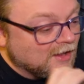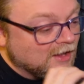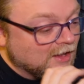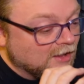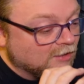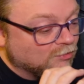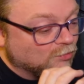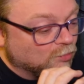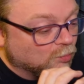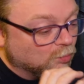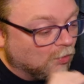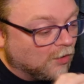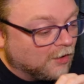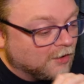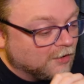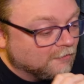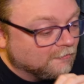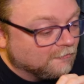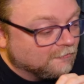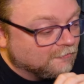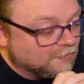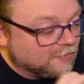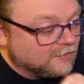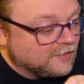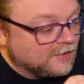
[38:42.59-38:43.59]
is one
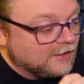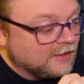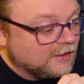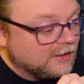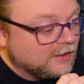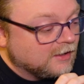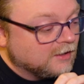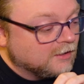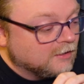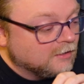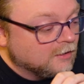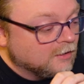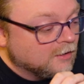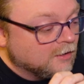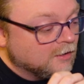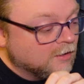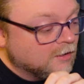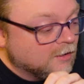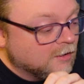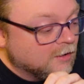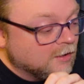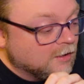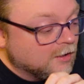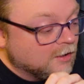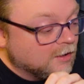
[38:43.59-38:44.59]
of the...
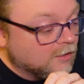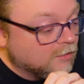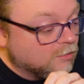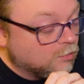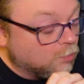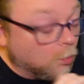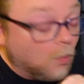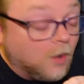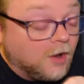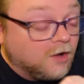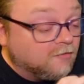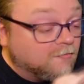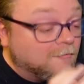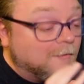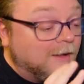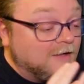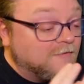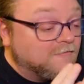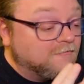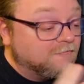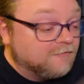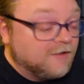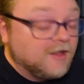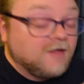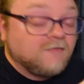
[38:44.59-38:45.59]
It's one of my
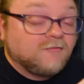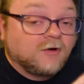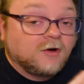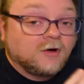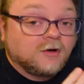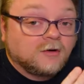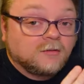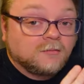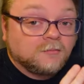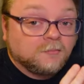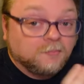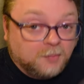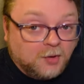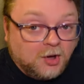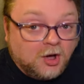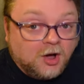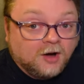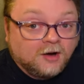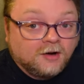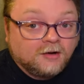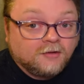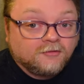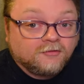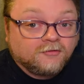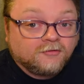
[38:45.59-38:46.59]
favorite
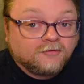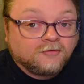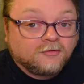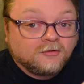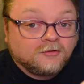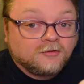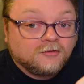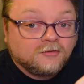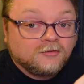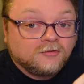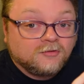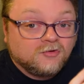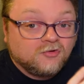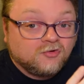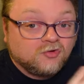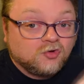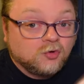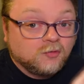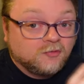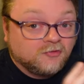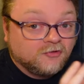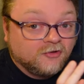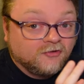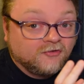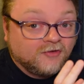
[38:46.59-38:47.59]
bars
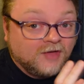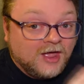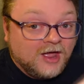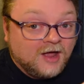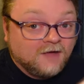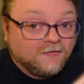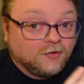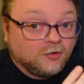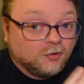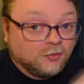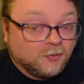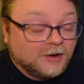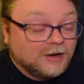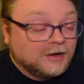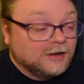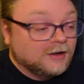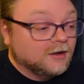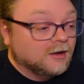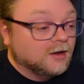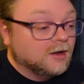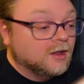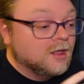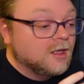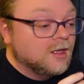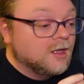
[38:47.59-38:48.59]
Stoops has ever
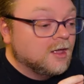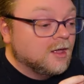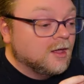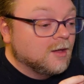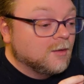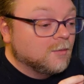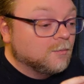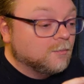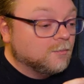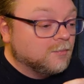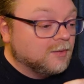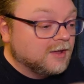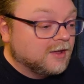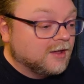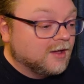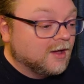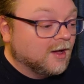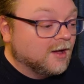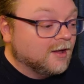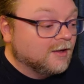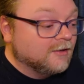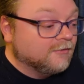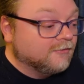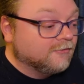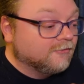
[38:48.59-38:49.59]
written
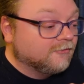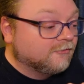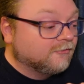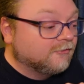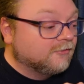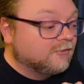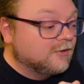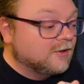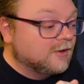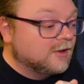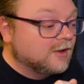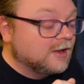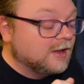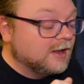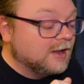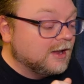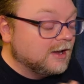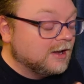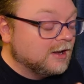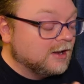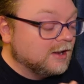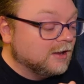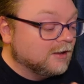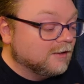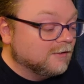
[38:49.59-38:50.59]
because
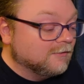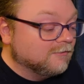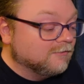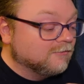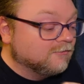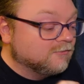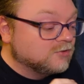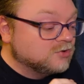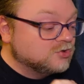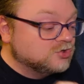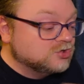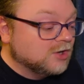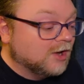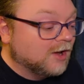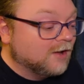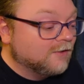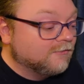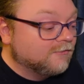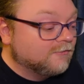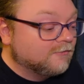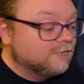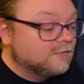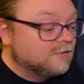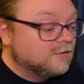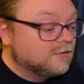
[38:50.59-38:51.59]
it is
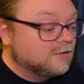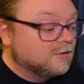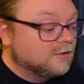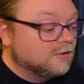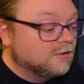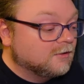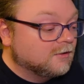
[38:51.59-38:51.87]
just